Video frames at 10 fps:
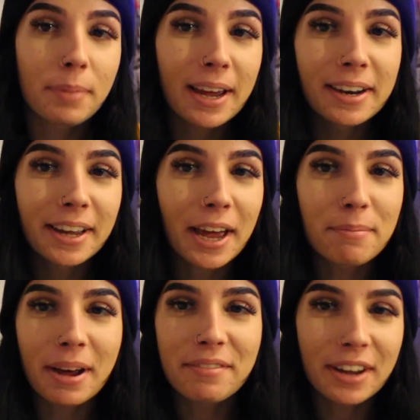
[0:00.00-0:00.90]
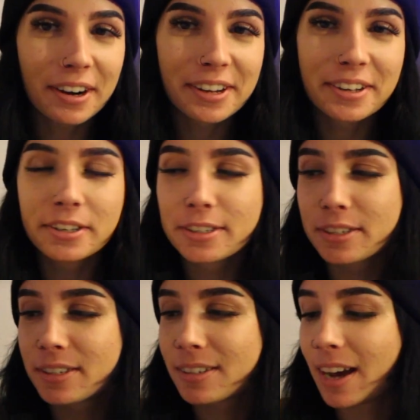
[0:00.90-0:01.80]
Pain Again by
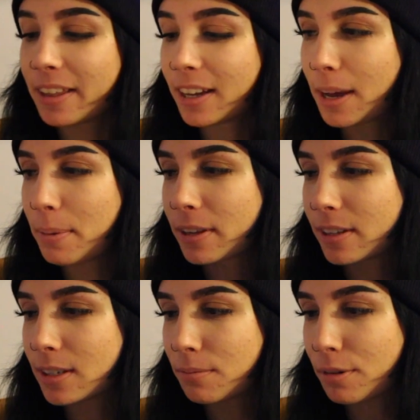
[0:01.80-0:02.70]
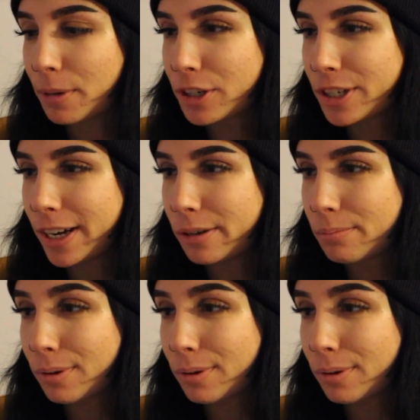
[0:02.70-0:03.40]
Burials. I think I picked this up from merch now,